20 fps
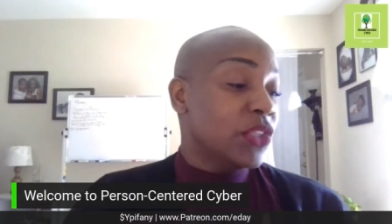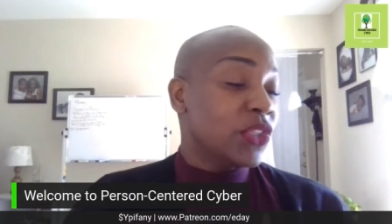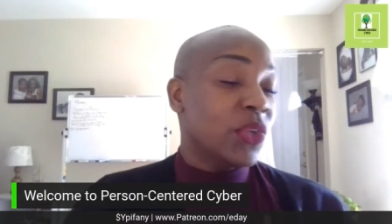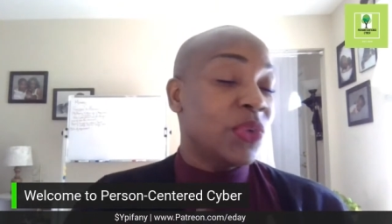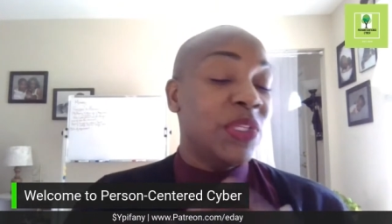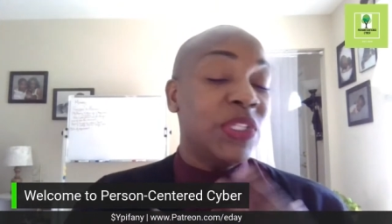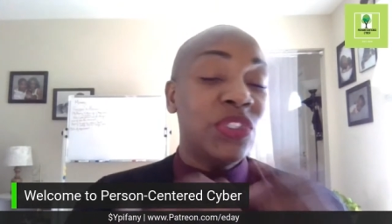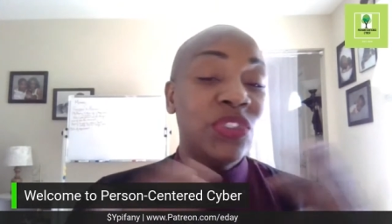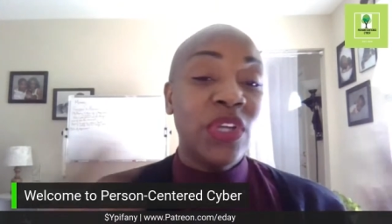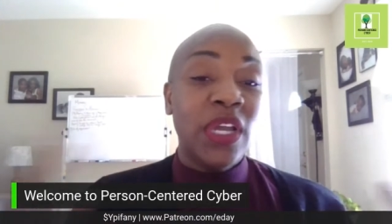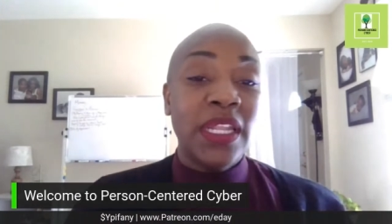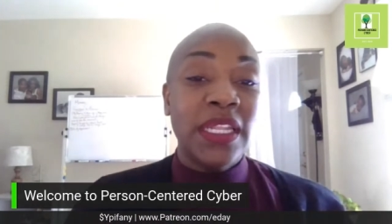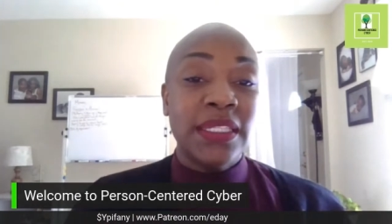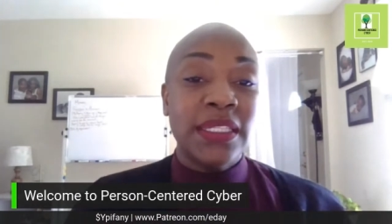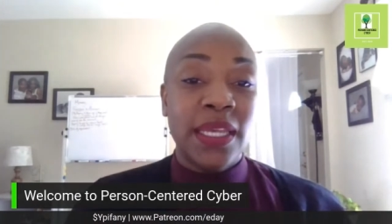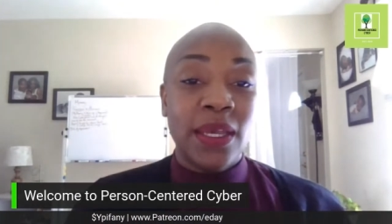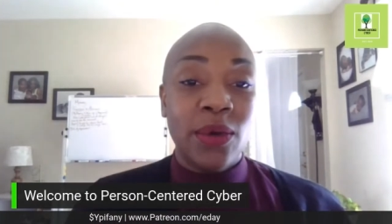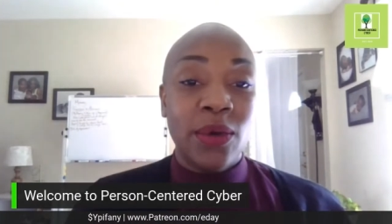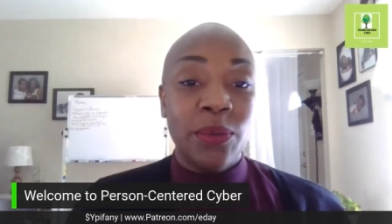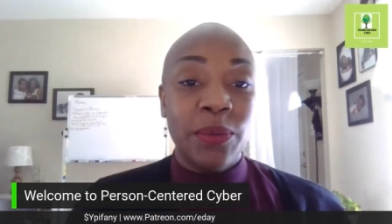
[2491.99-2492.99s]
So he's trying to
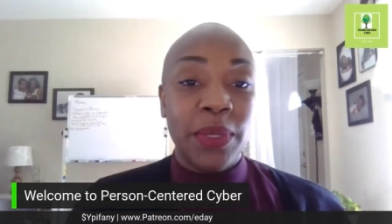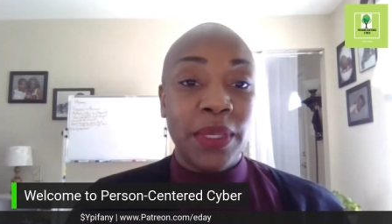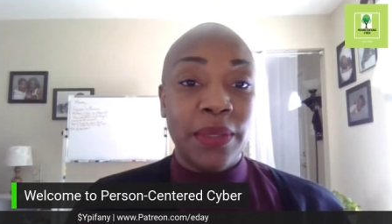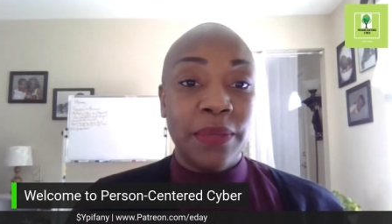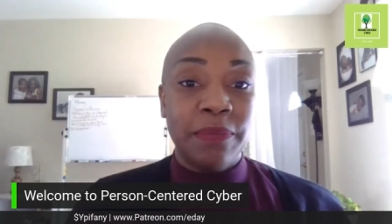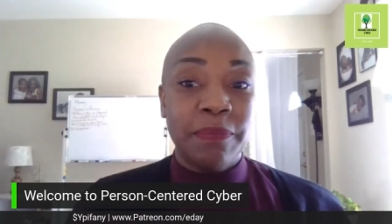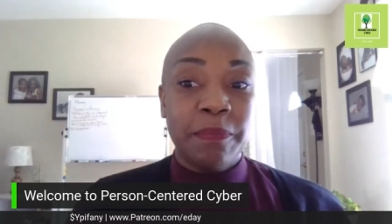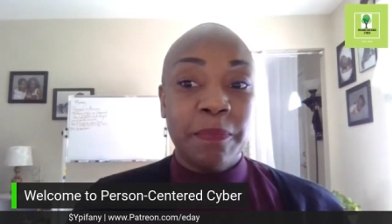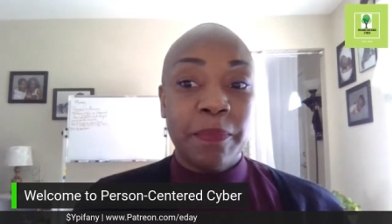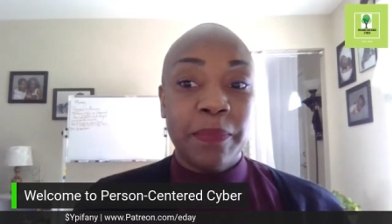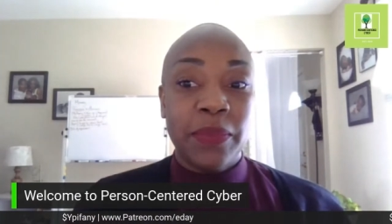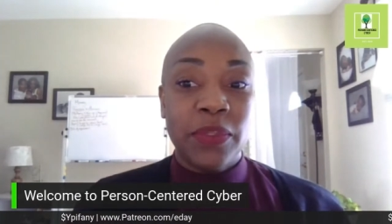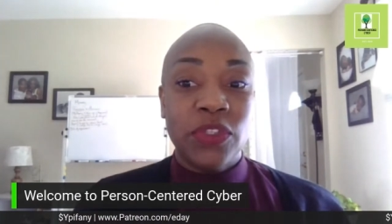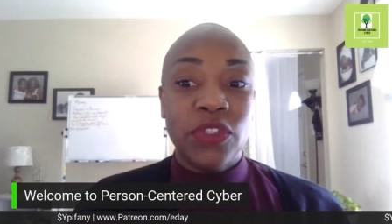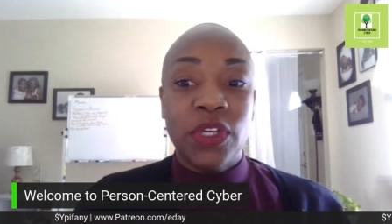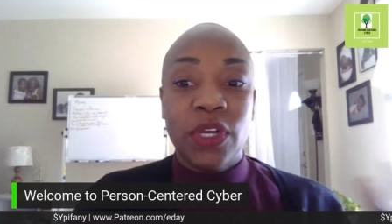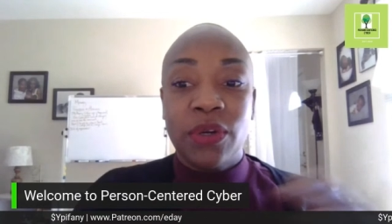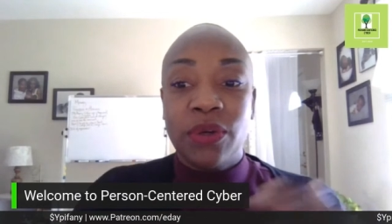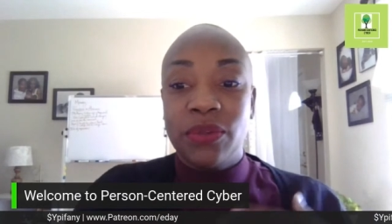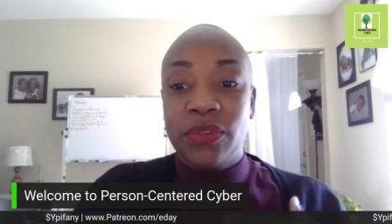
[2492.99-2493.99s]
tell me,
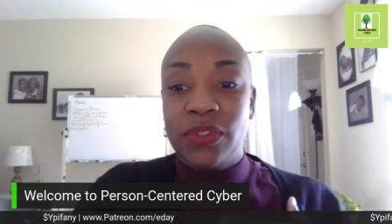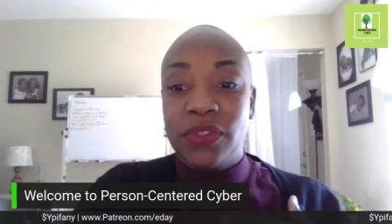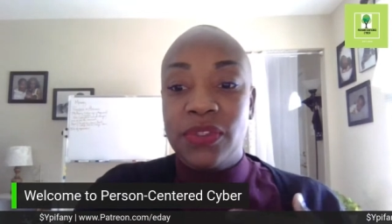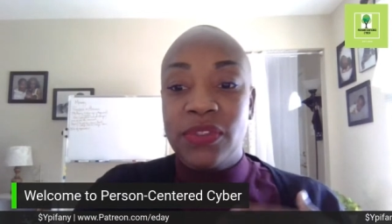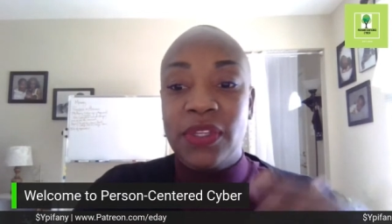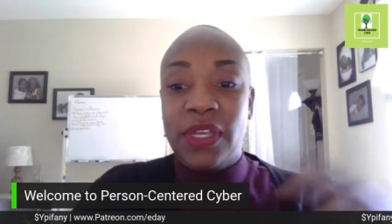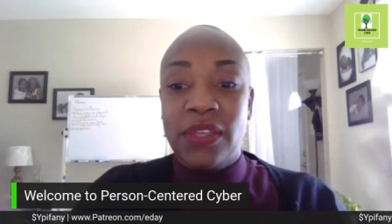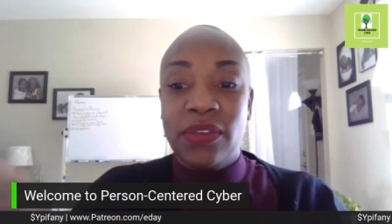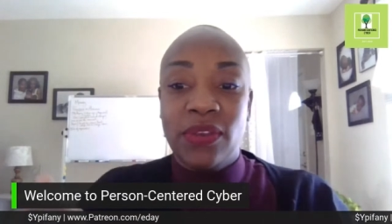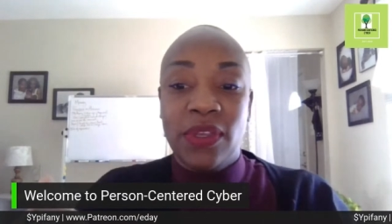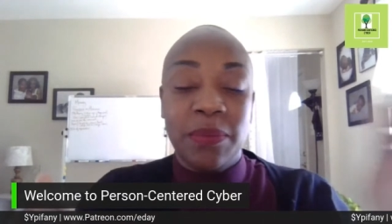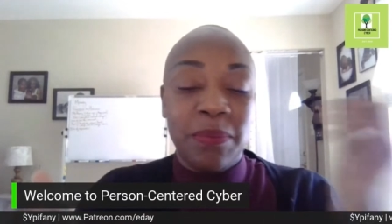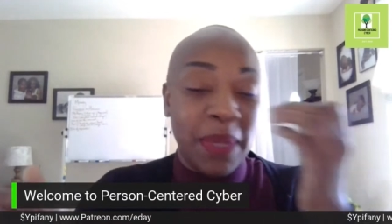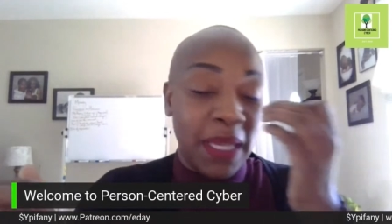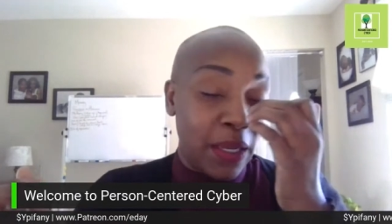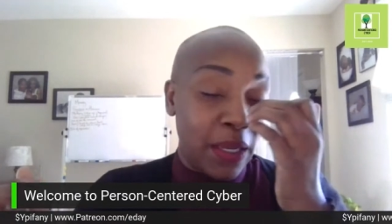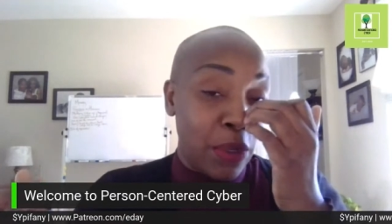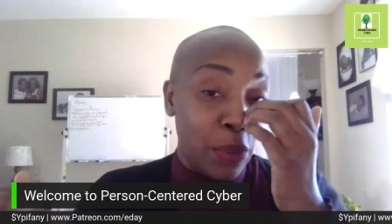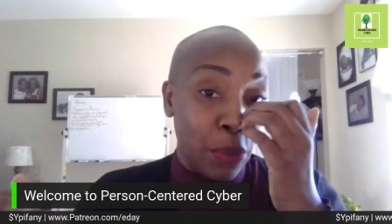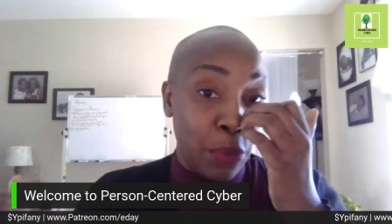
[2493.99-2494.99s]
Cheryl, this is how you get
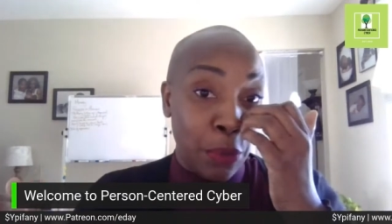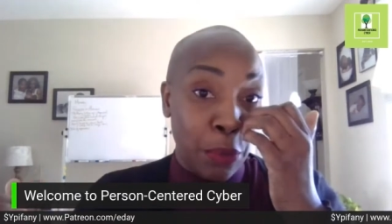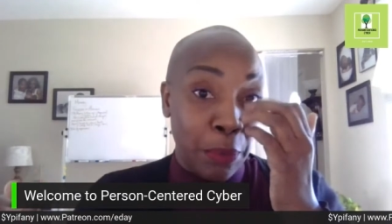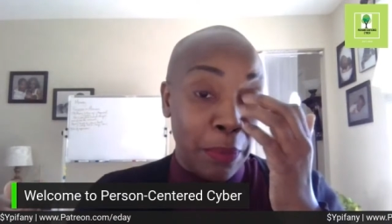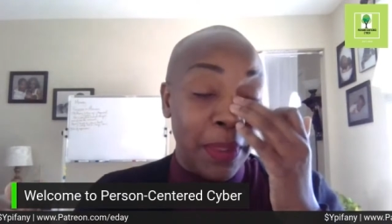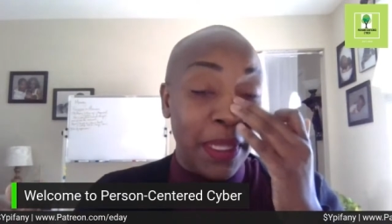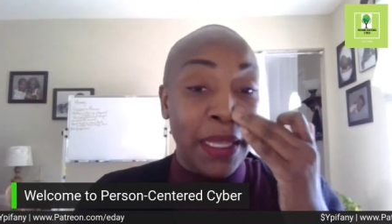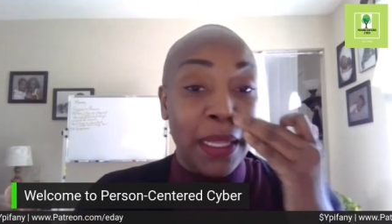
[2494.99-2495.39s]
back home.